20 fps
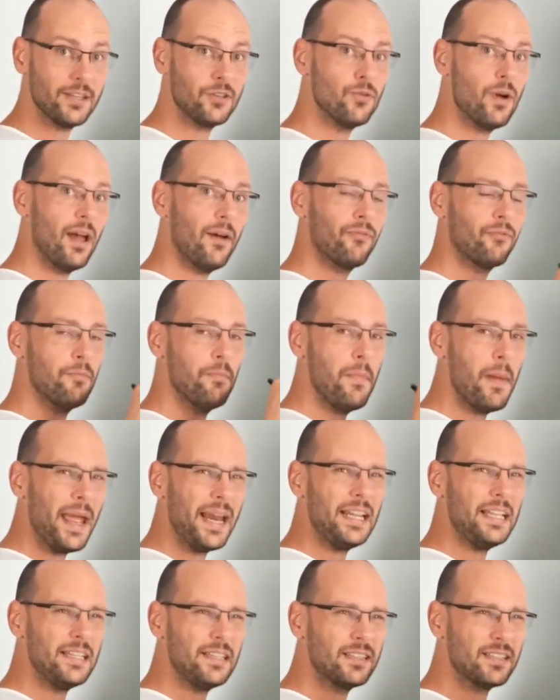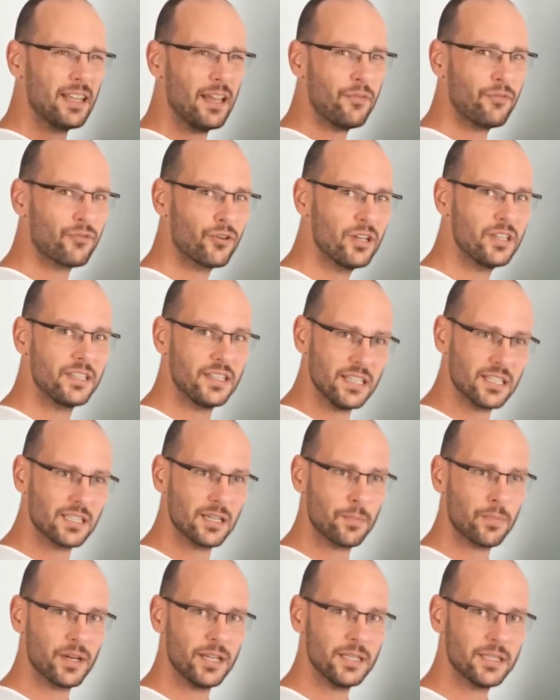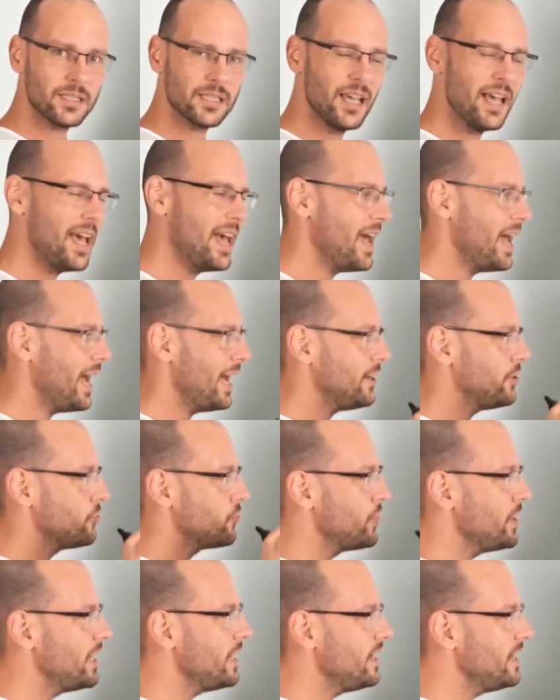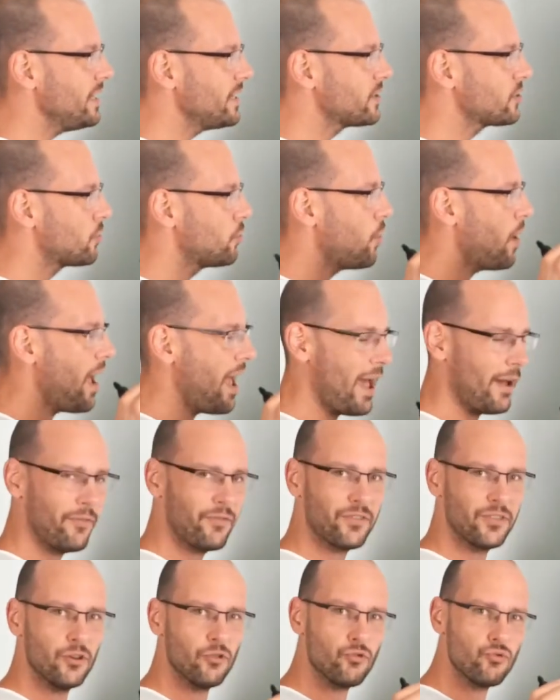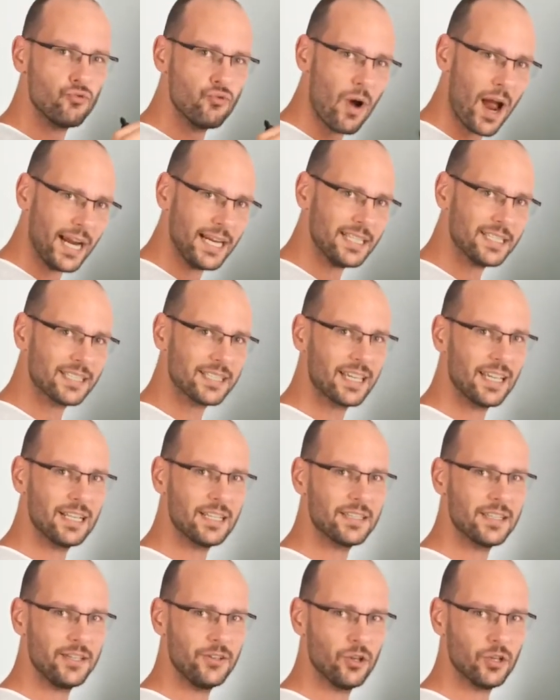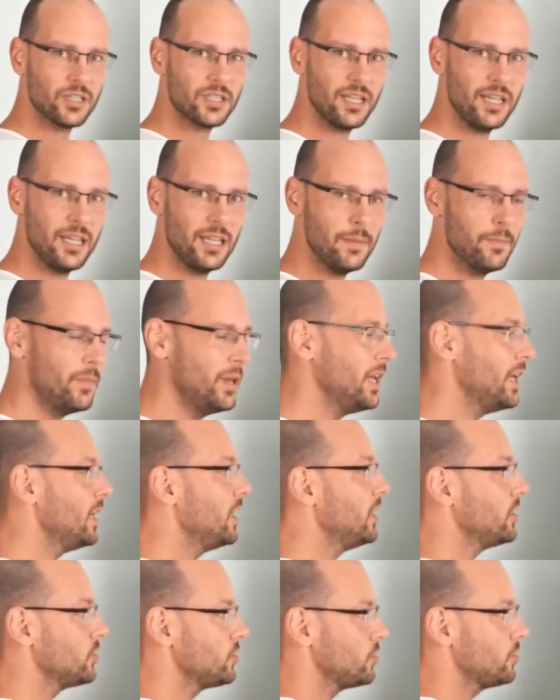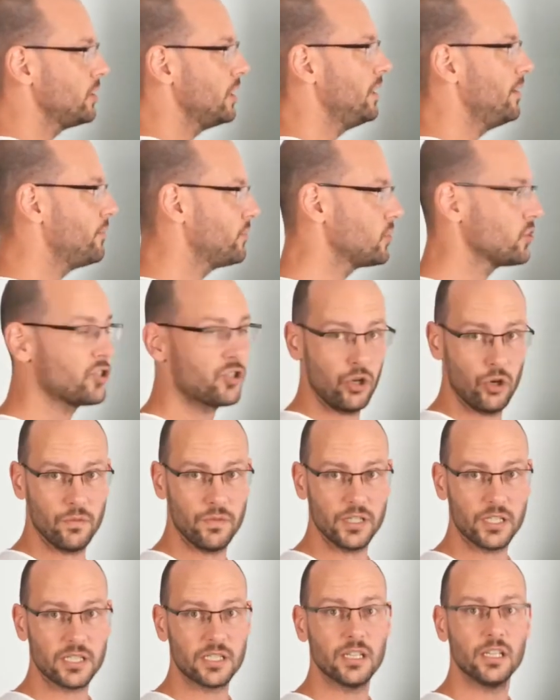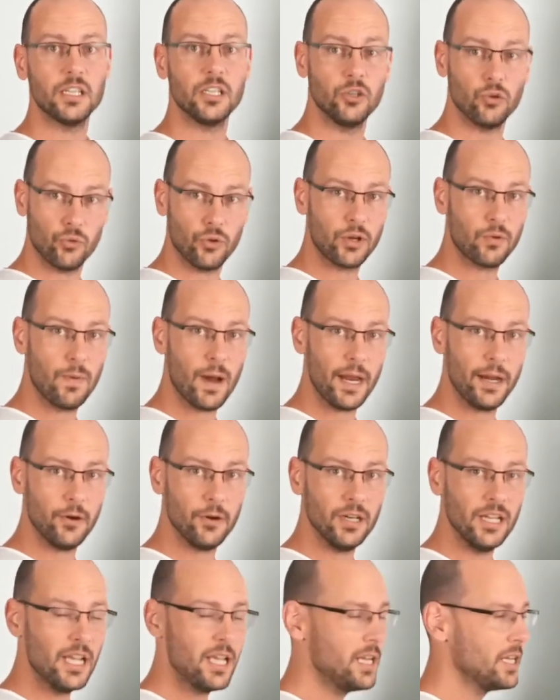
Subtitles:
You have many different disciplines and you really need to have the right skills in your team to deliver the service you require.